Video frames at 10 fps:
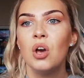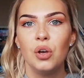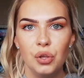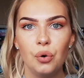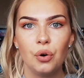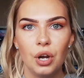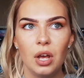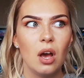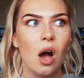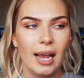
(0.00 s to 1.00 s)
you're
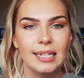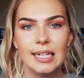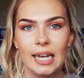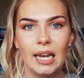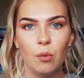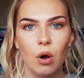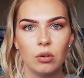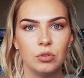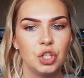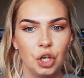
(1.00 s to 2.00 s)
gonna ideally
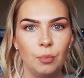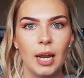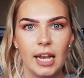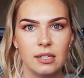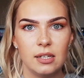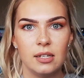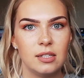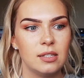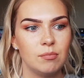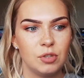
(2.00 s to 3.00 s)
want two
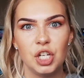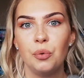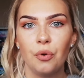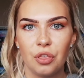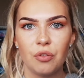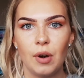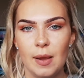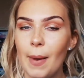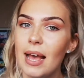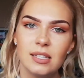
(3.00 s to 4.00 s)
blazers, two or three
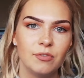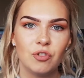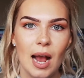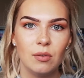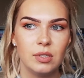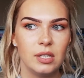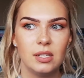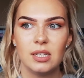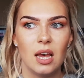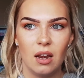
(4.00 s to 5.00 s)
pairs of
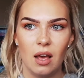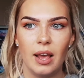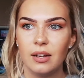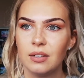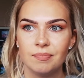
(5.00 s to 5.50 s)
trousers, and like